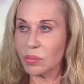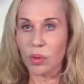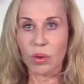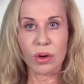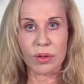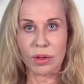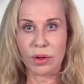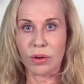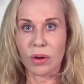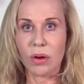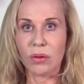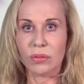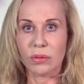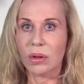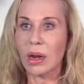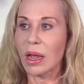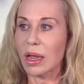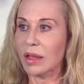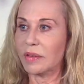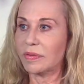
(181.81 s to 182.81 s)
more on their own
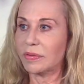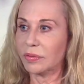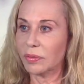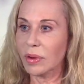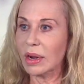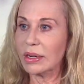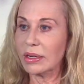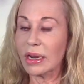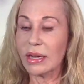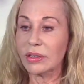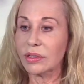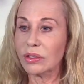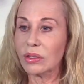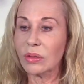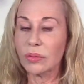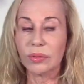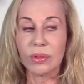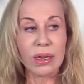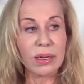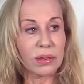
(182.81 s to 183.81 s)
life, right? And
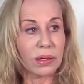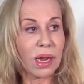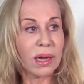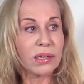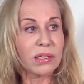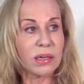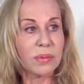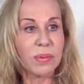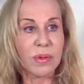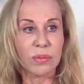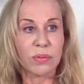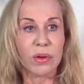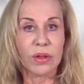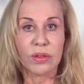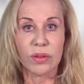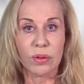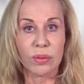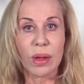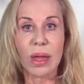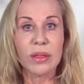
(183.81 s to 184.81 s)
so they'd like to be
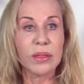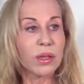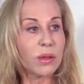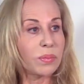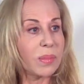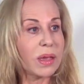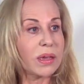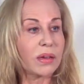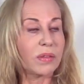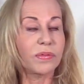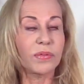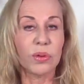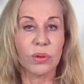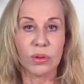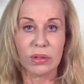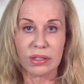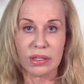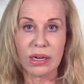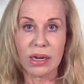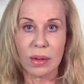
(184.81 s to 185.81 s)
with you and they'll make a few
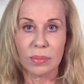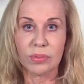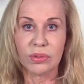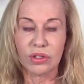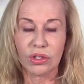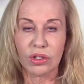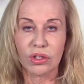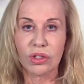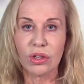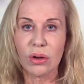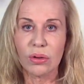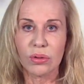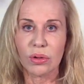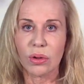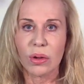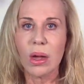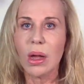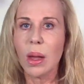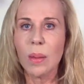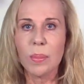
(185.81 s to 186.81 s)
attempts to show
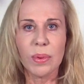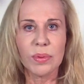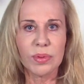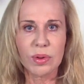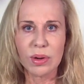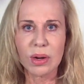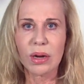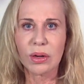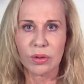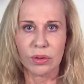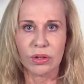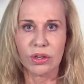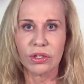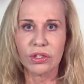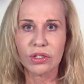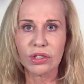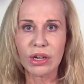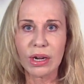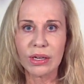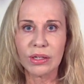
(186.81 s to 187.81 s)
you, but they're not going to
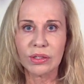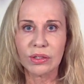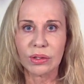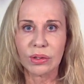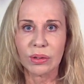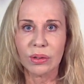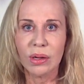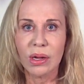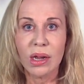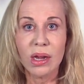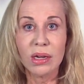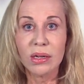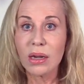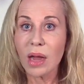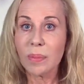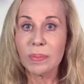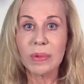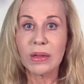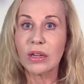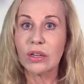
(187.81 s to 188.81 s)
chase you.
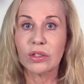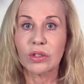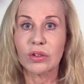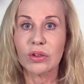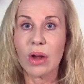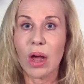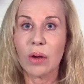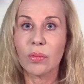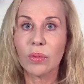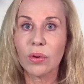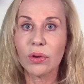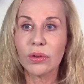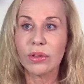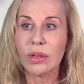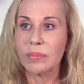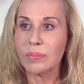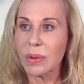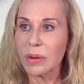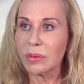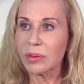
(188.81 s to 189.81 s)
Not because you're not worth
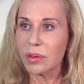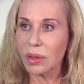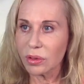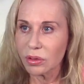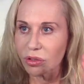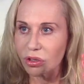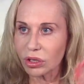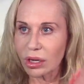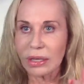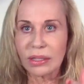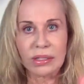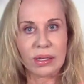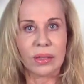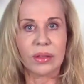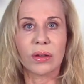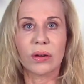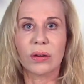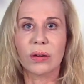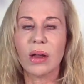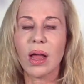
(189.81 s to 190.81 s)
it, but they're chasing
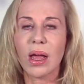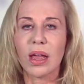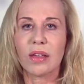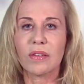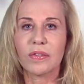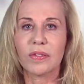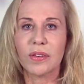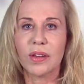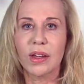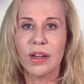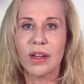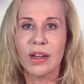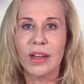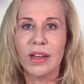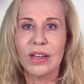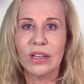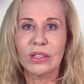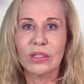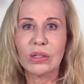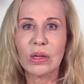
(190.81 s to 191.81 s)
their life.
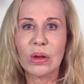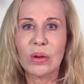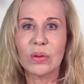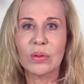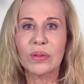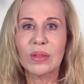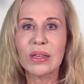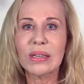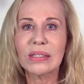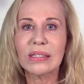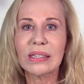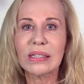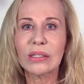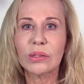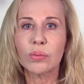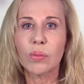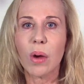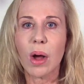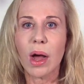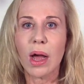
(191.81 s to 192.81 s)
So this
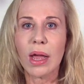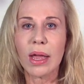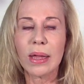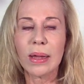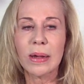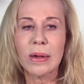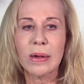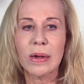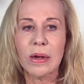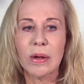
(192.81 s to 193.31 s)
is why